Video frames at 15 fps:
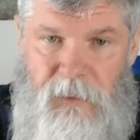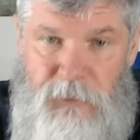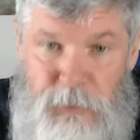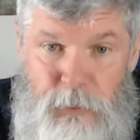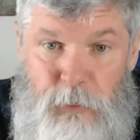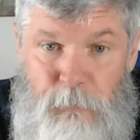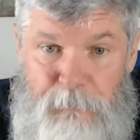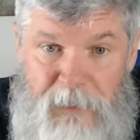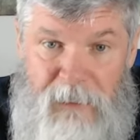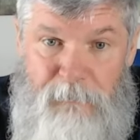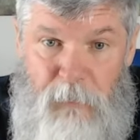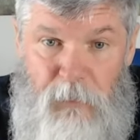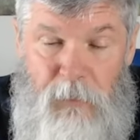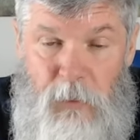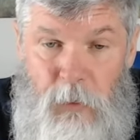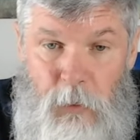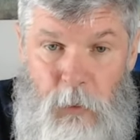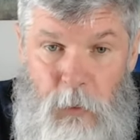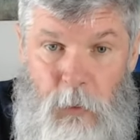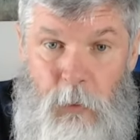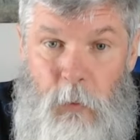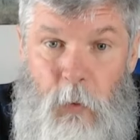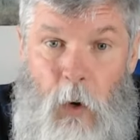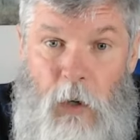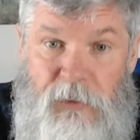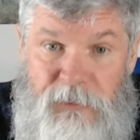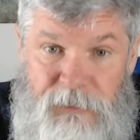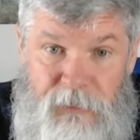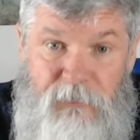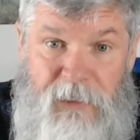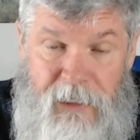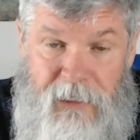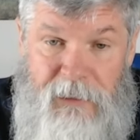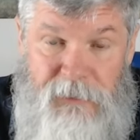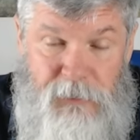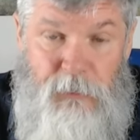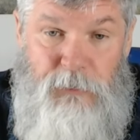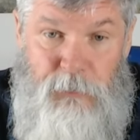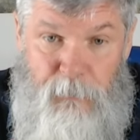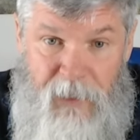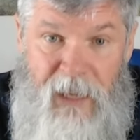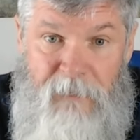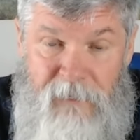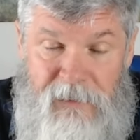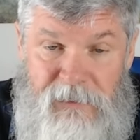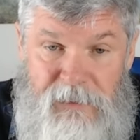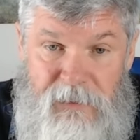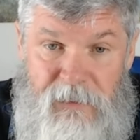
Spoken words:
to people who are still getting social payments